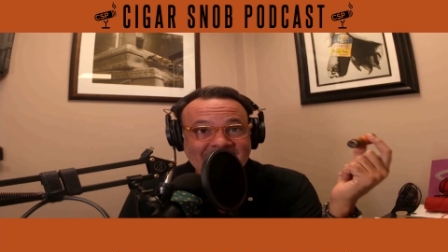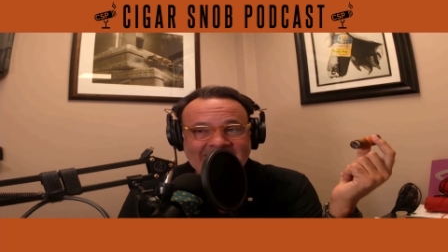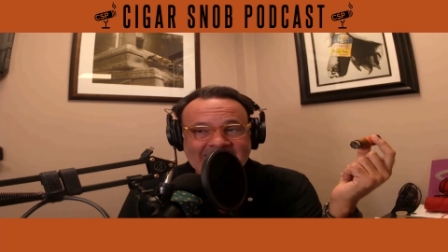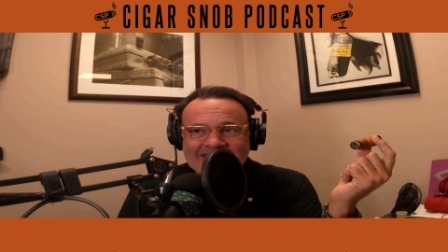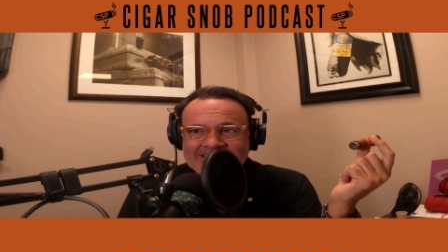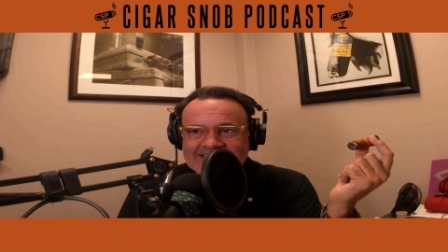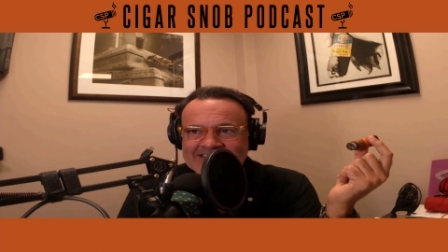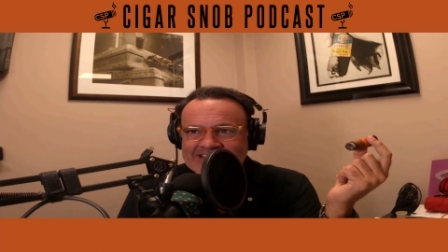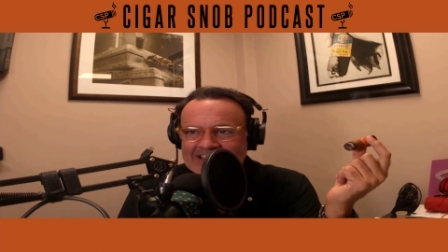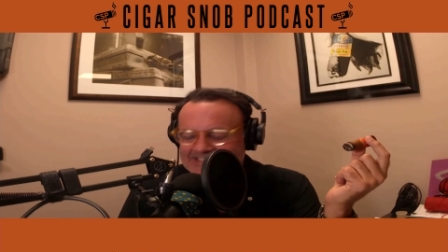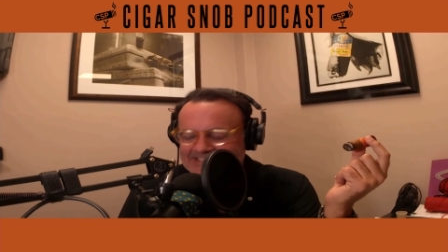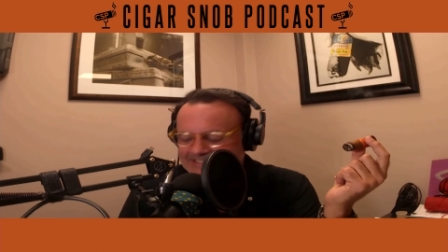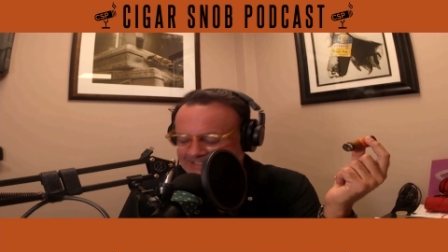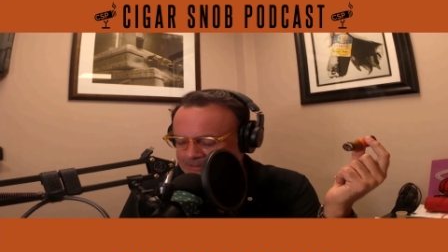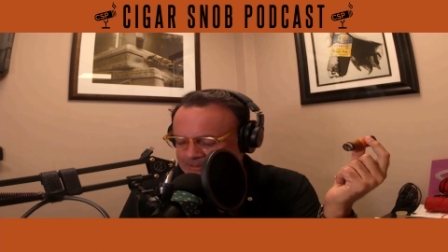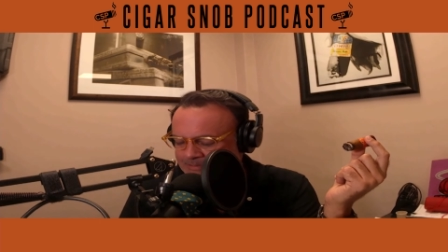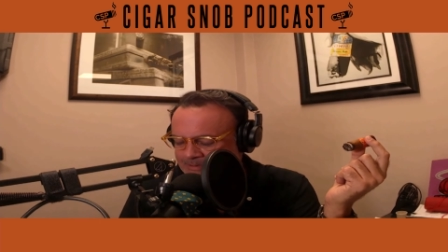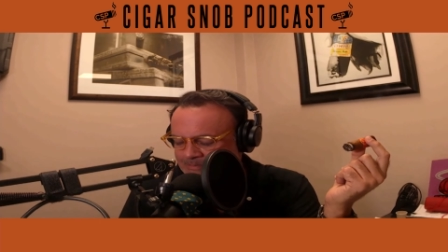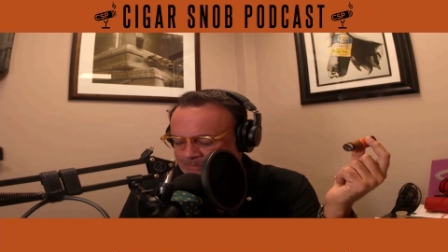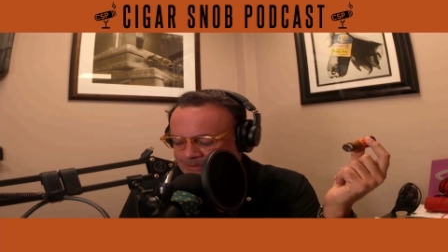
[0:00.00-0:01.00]
This has a
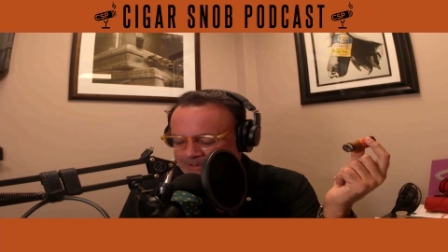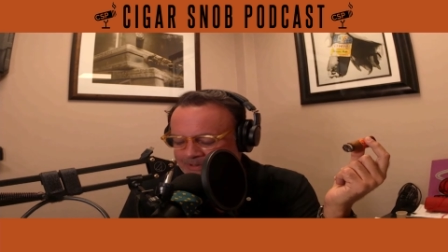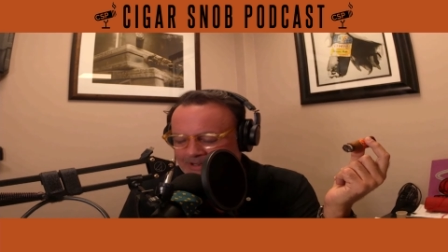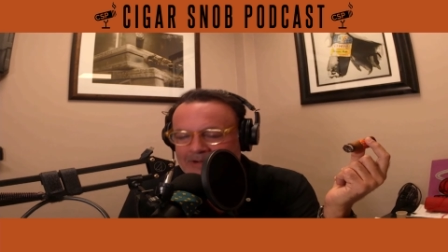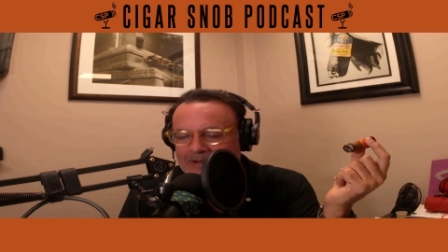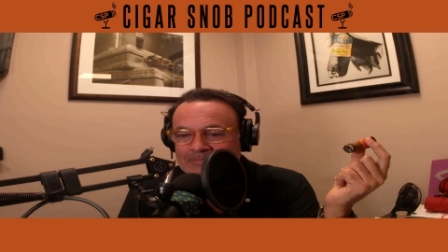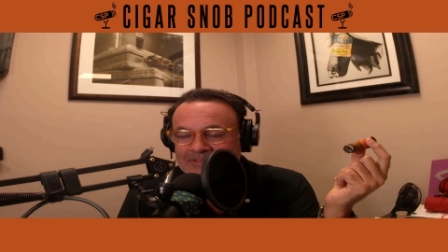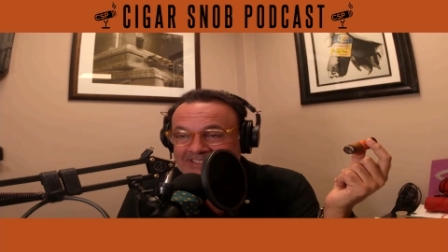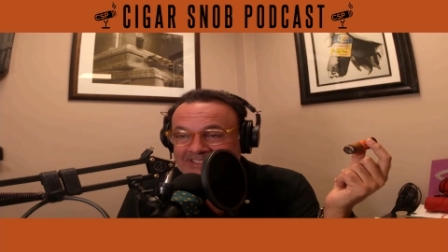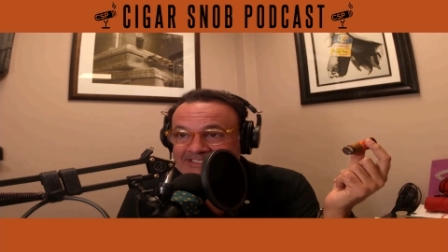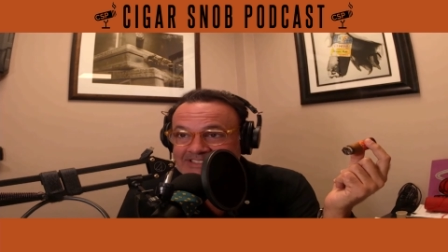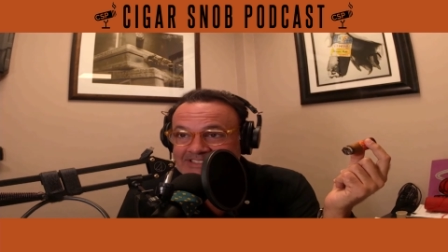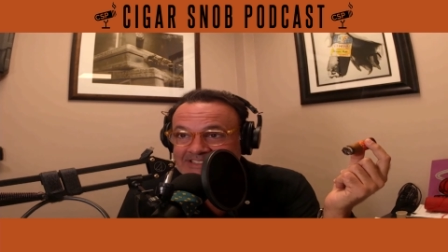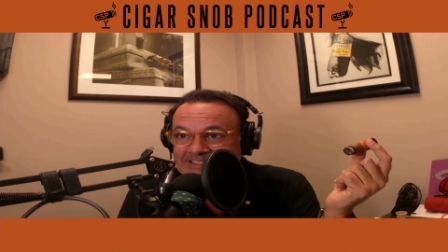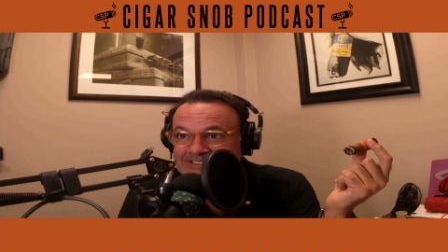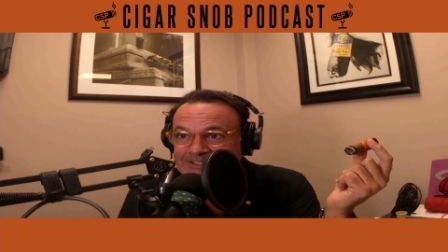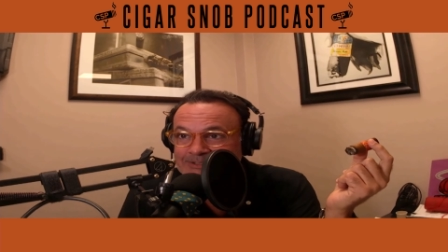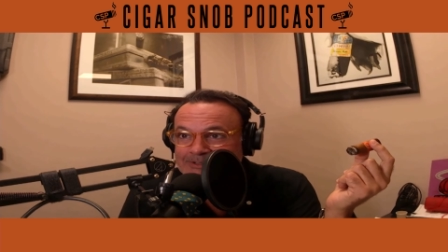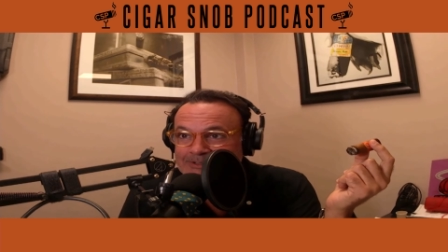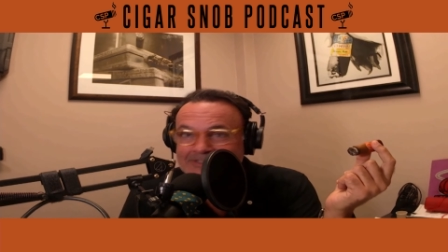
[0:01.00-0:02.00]
little bit more
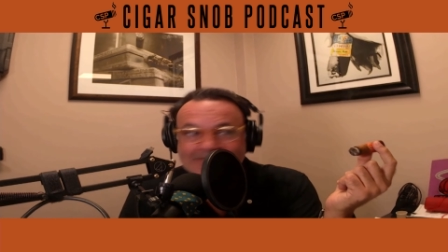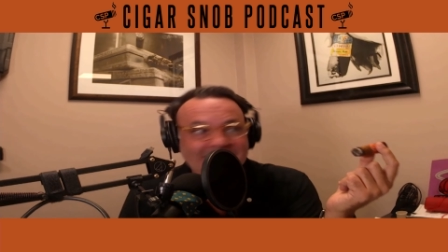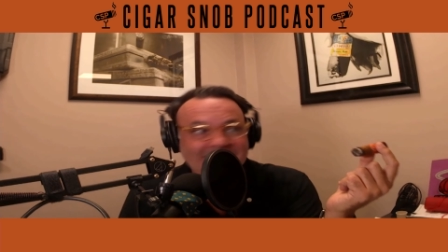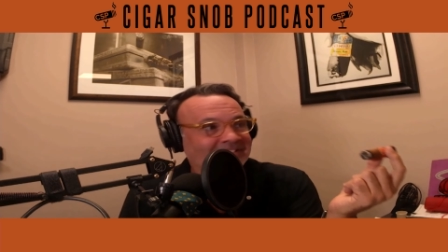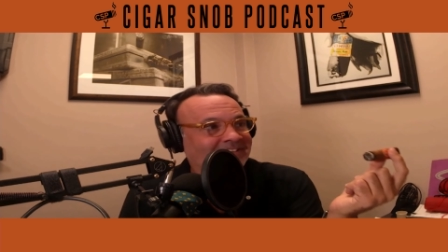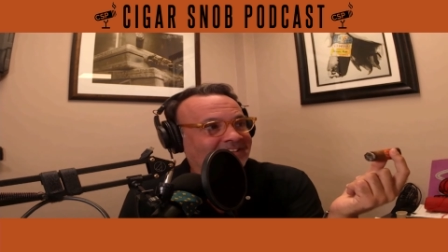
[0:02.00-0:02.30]
complexity to it.